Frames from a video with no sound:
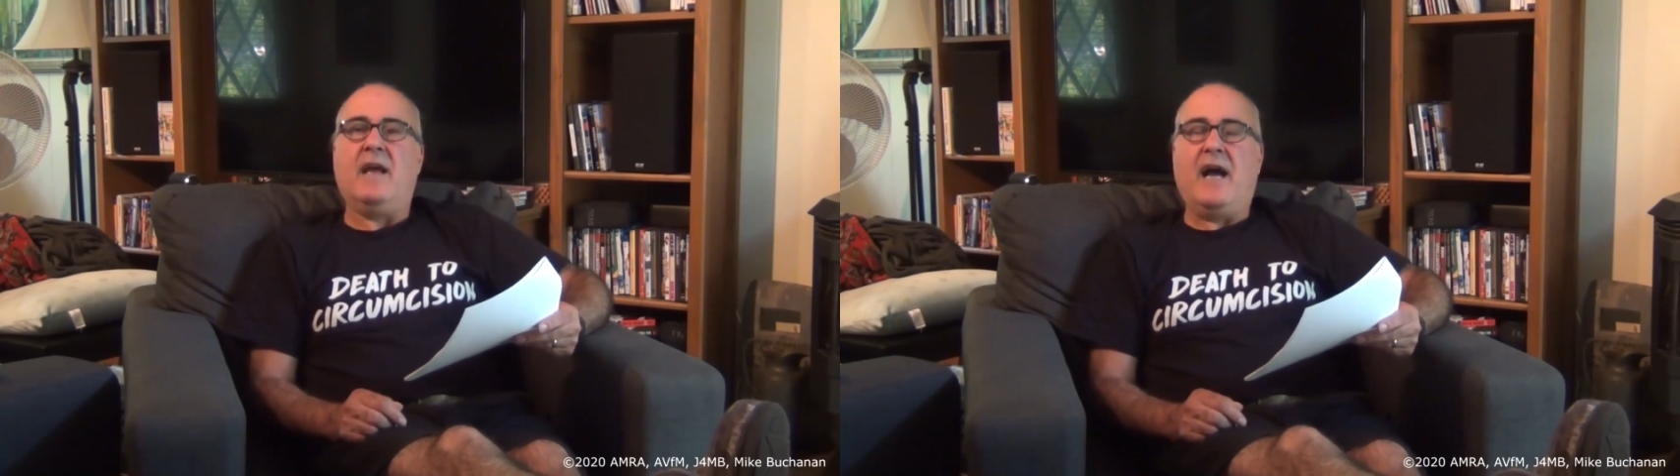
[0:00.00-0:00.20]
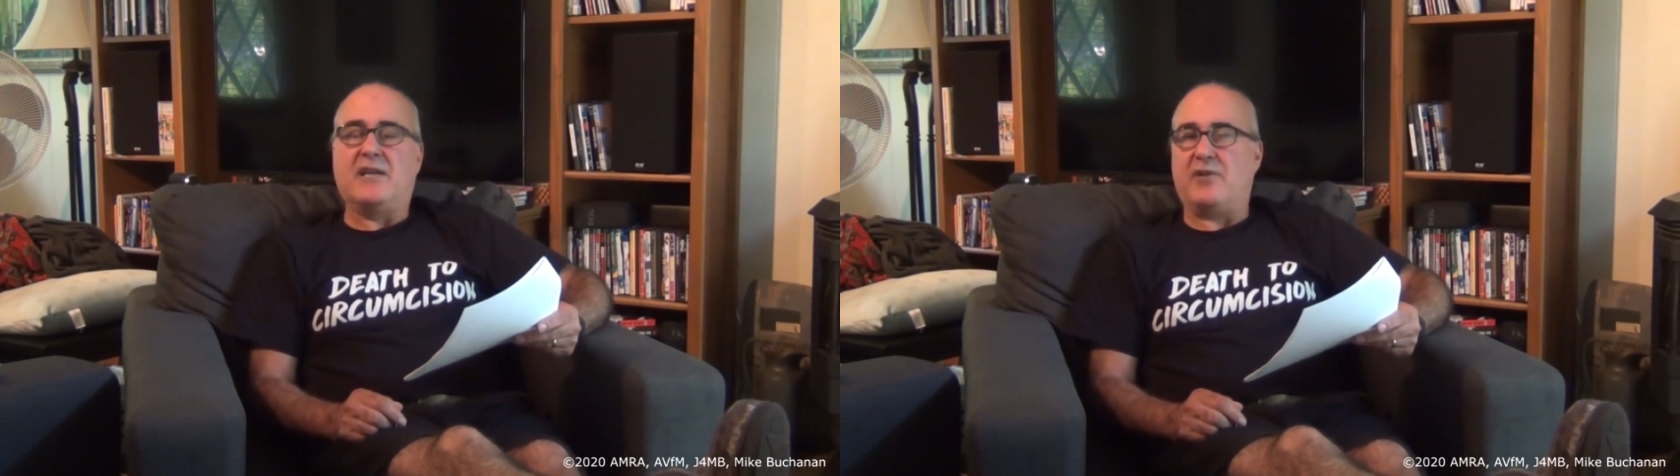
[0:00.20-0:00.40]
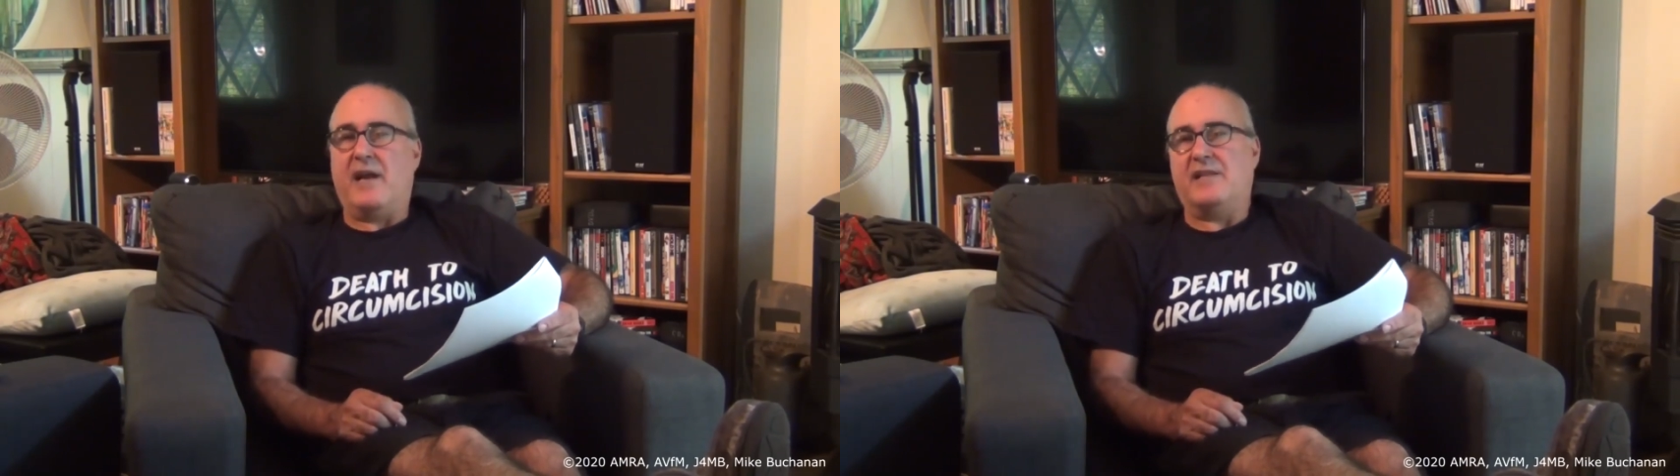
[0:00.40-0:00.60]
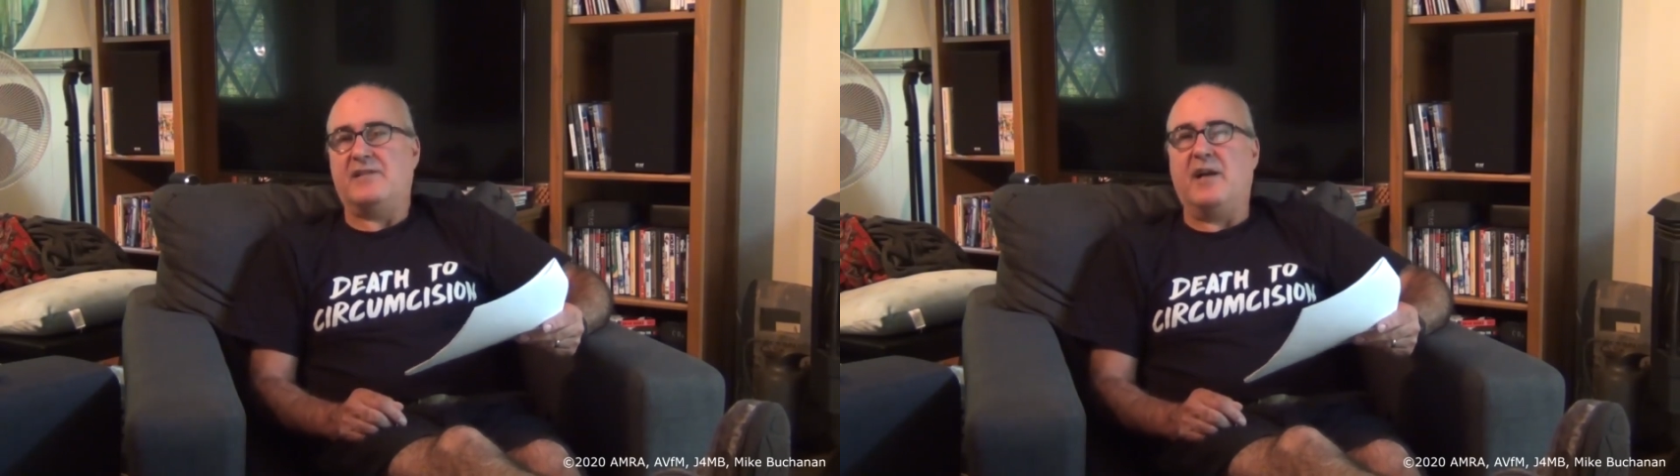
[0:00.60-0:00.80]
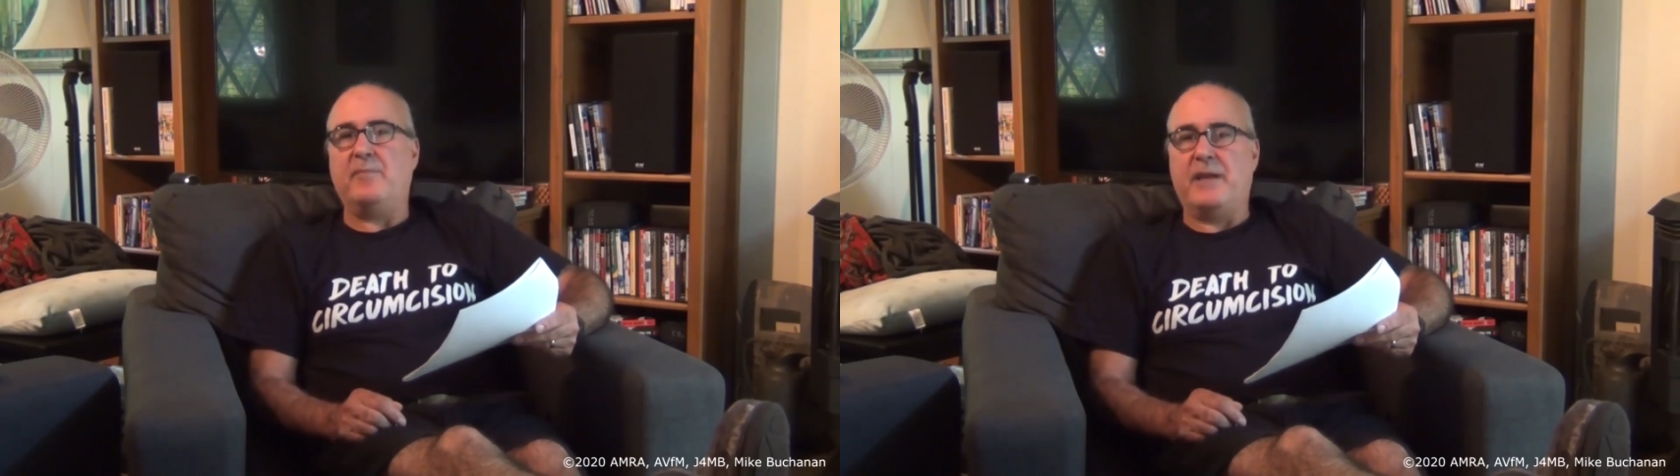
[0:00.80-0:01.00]
I try to
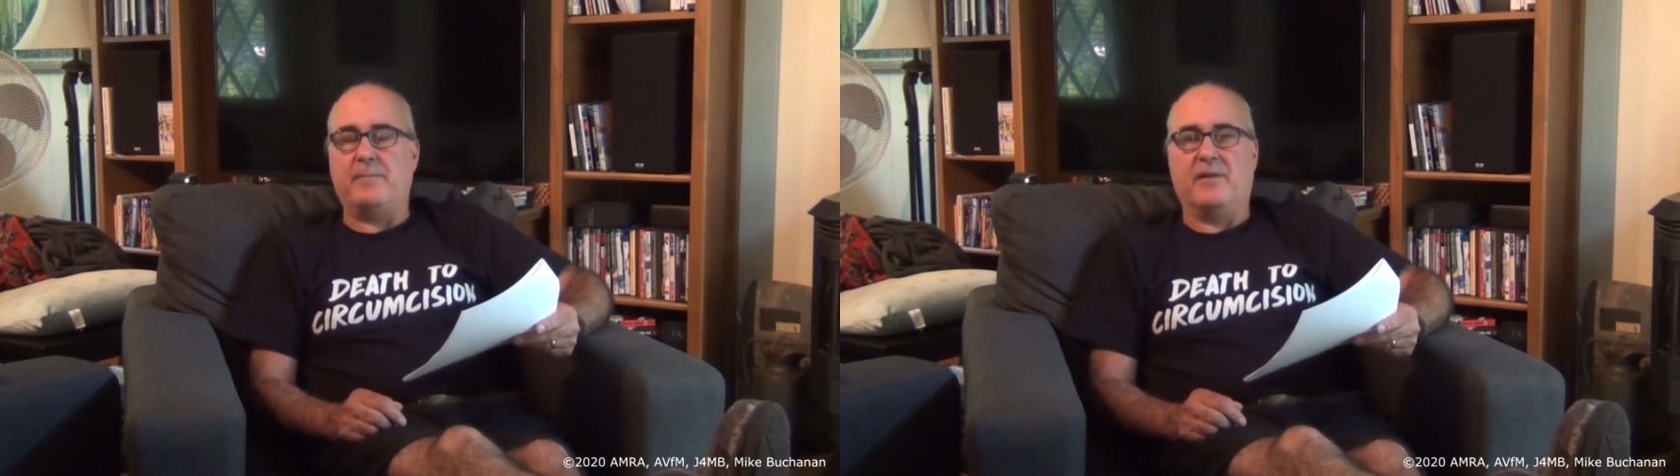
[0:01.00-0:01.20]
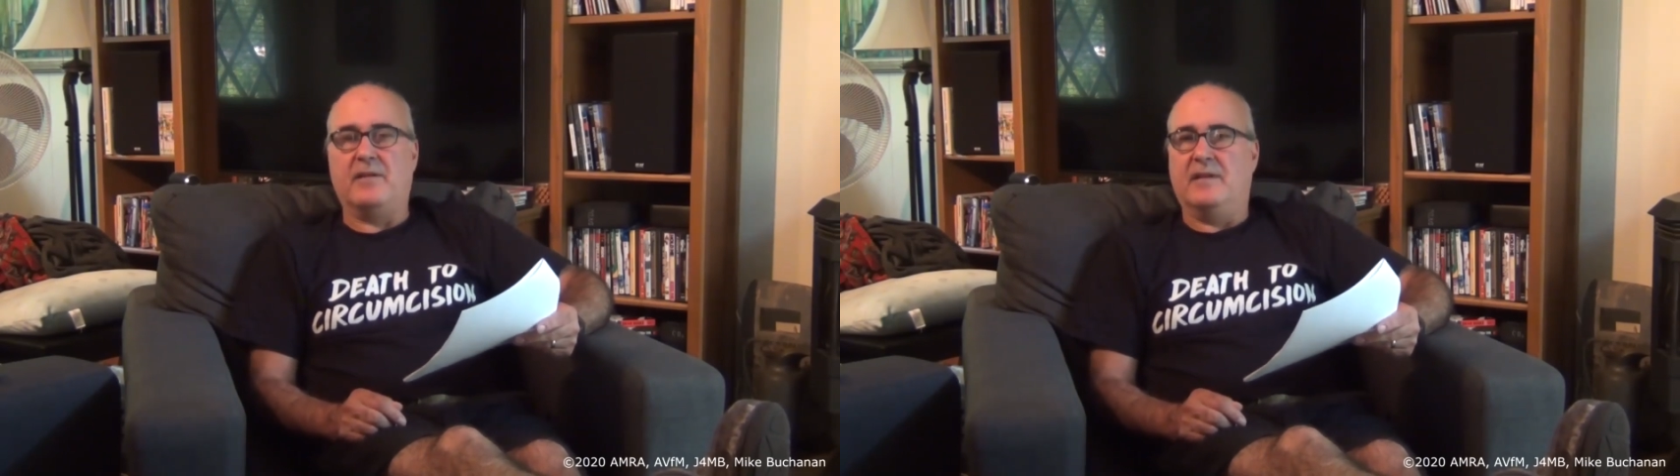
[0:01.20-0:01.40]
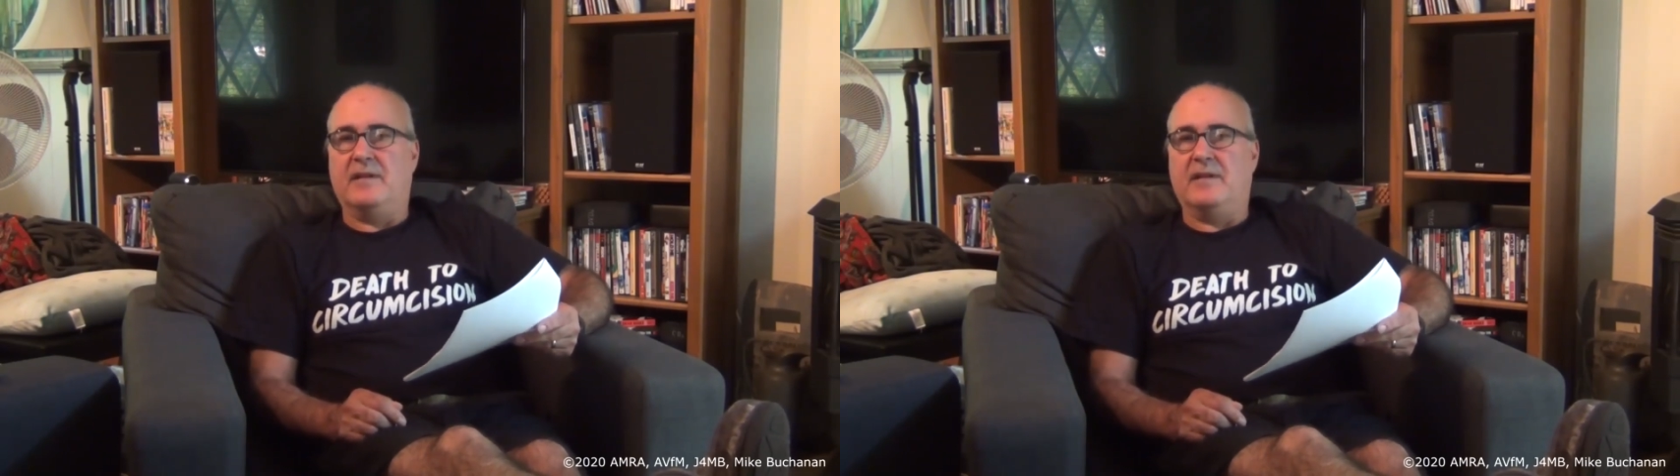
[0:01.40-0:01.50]
tell people